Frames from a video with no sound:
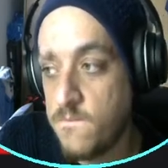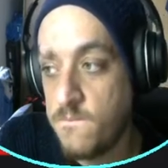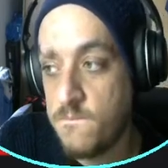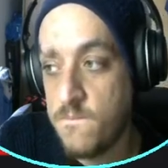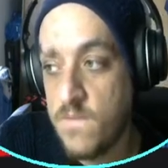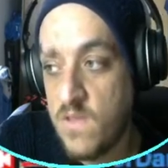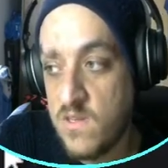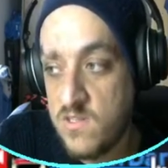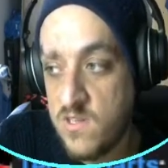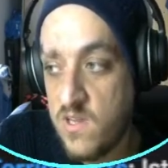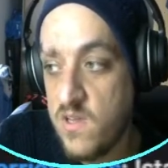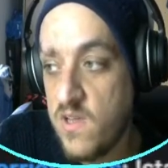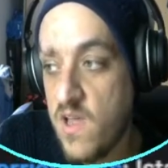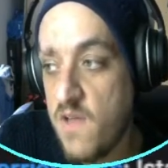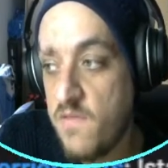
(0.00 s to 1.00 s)
You see
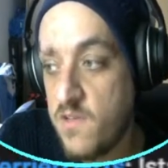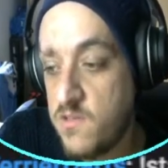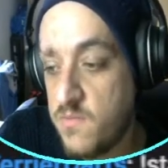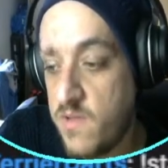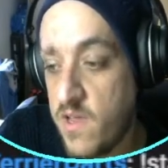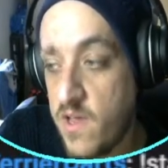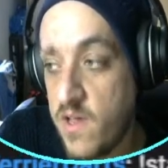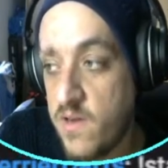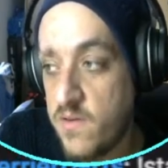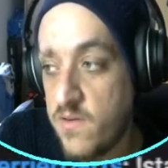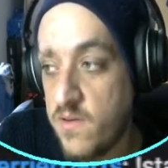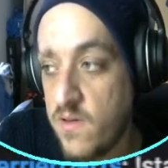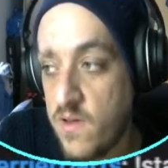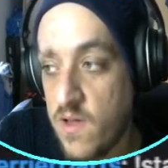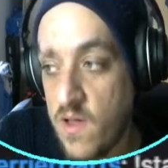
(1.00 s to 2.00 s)
everything updated,
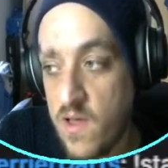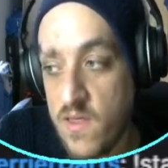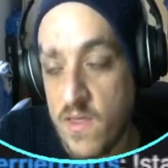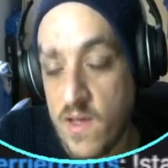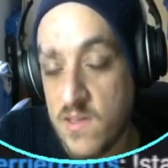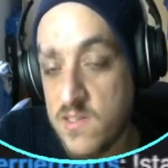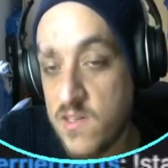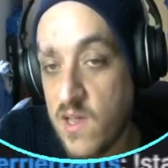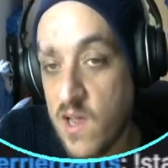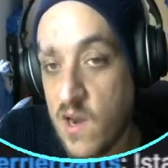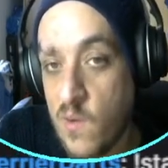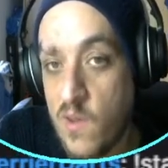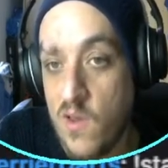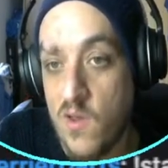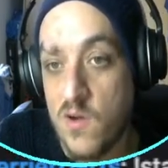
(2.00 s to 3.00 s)
and that's how it
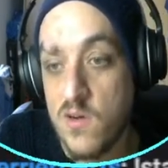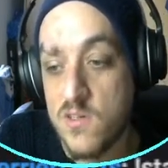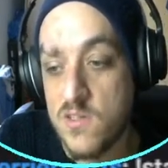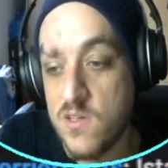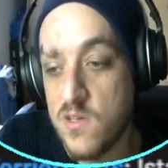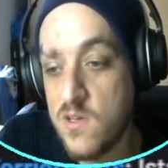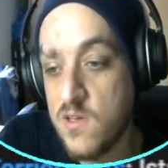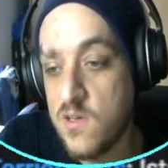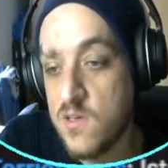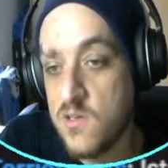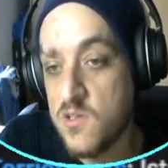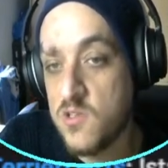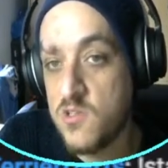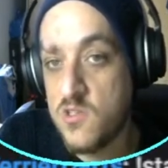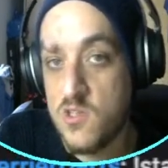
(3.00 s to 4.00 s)
looks.
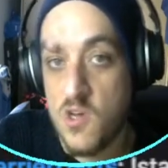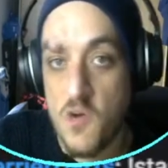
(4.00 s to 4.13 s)
So